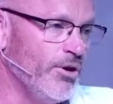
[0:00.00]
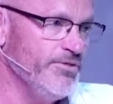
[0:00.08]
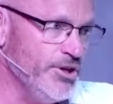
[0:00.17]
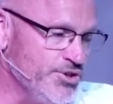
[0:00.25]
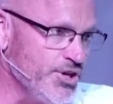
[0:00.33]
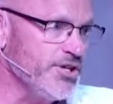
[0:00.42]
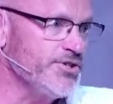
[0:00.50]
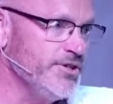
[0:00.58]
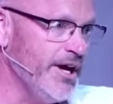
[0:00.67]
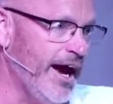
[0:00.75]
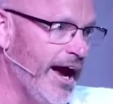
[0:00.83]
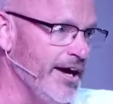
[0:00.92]
Or have you
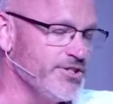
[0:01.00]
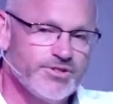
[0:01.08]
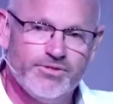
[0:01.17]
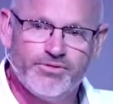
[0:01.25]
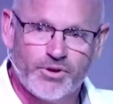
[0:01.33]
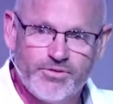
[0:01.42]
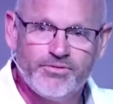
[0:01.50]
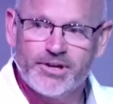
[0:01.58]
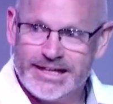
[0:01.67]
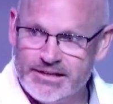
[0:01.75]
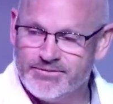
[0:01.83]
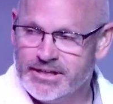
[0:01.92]
just asked for
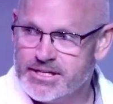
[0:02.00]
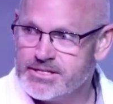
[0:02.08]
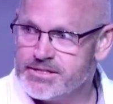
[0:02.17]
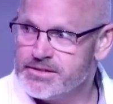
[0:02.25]
forgiveness?